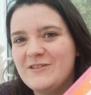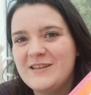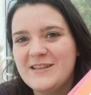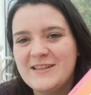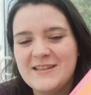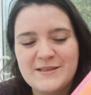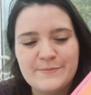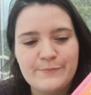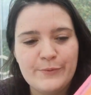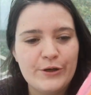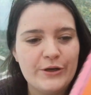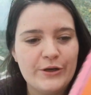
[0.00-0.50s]

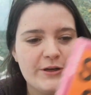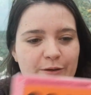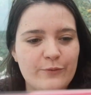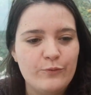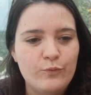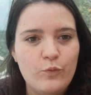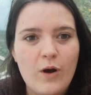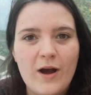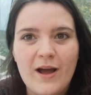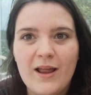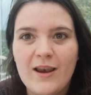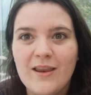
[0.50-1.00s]
reading this book and
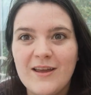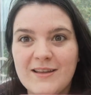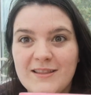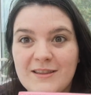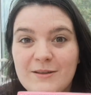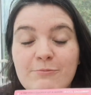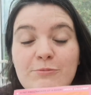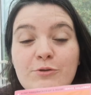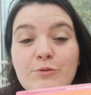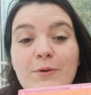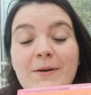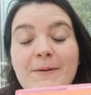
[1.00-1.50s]
why I like
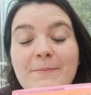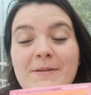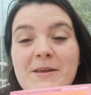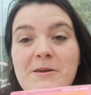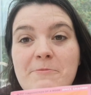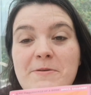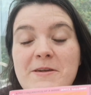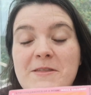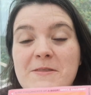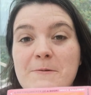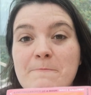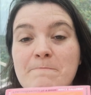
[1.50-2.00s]
them and why I'm
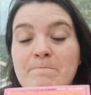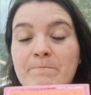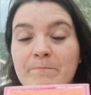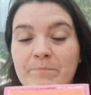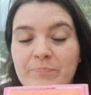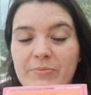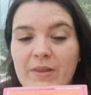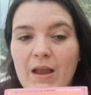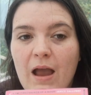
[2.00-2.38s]
keeping them.